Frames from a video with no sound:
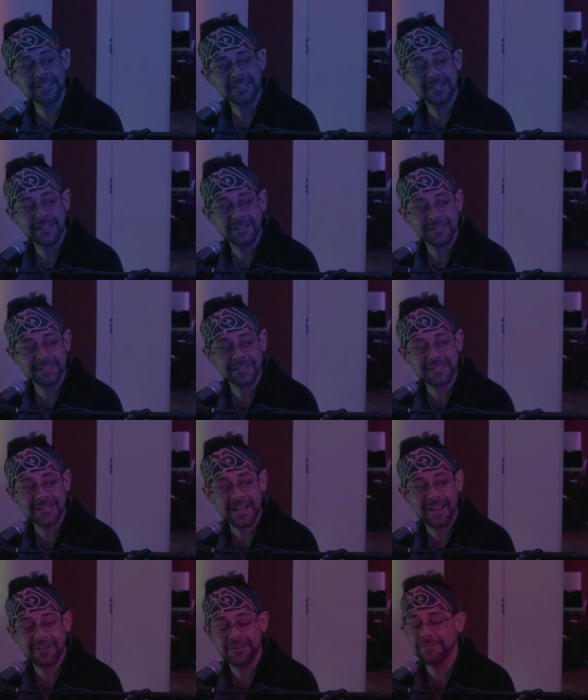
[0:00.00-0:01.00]
Get a little
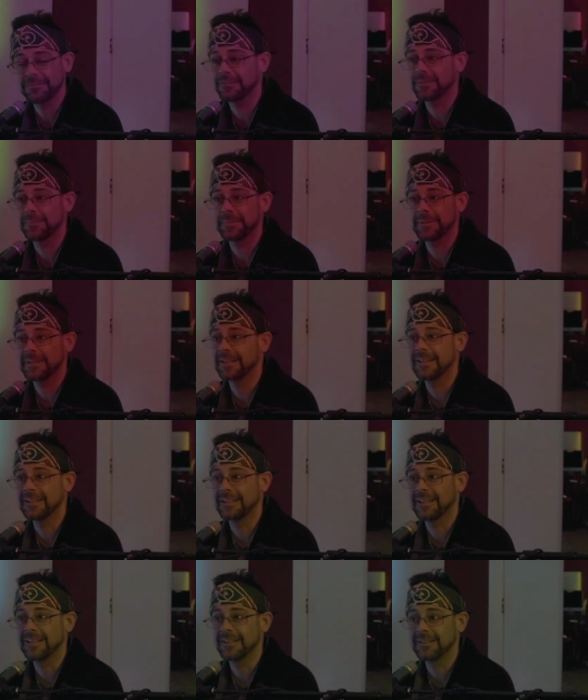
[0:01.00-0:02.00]
saddle for the pig
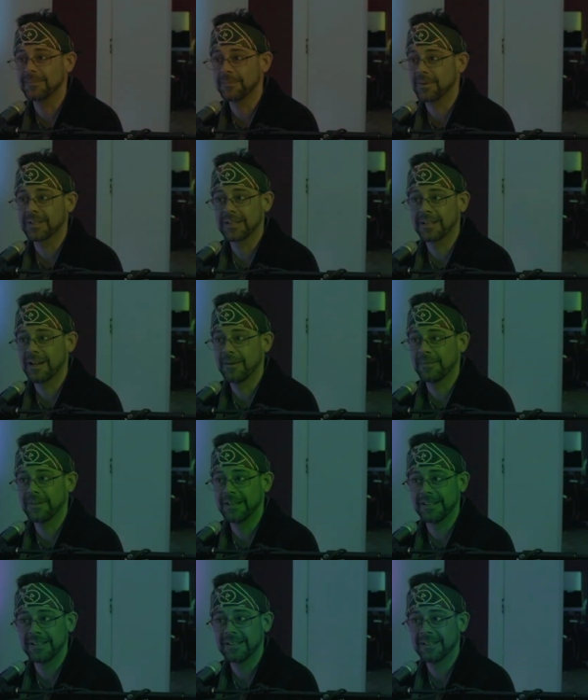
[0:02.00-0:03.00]
and then the monkey, I
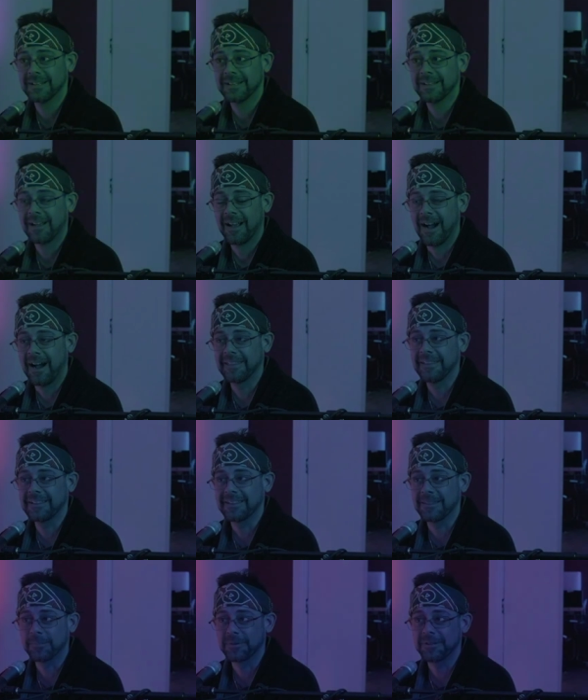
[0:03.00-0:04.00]
mean, I
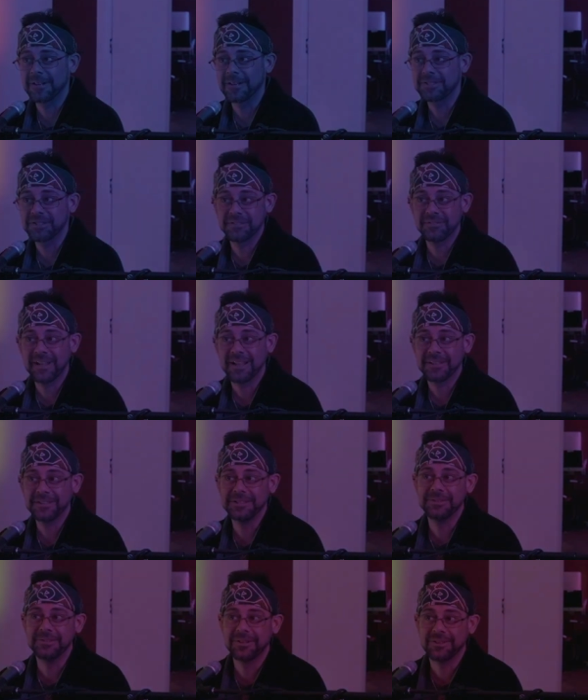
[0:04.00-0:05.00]
think the production
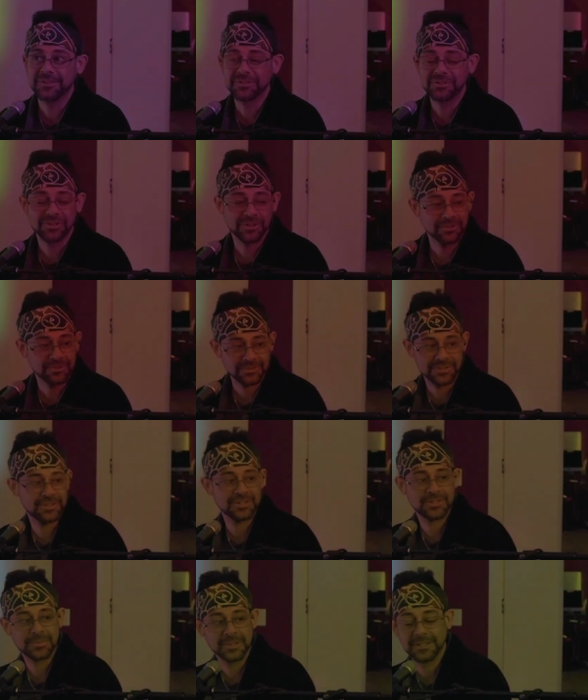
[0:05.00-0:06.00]
value on the shows
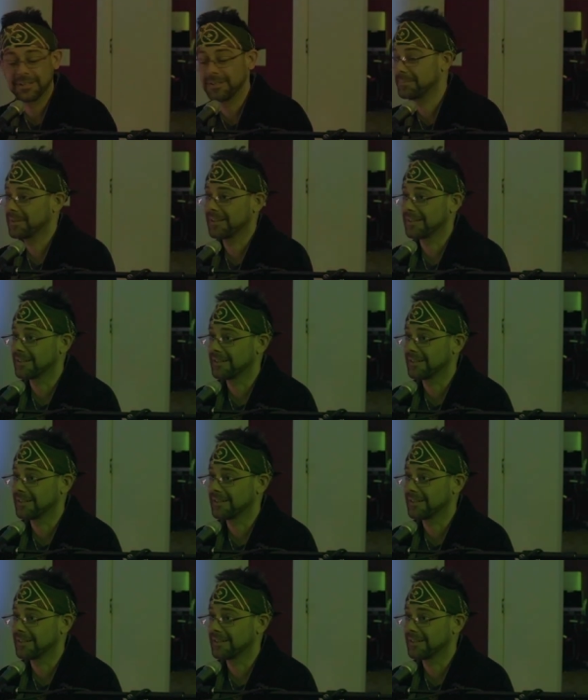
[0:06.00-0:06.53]
just went up like a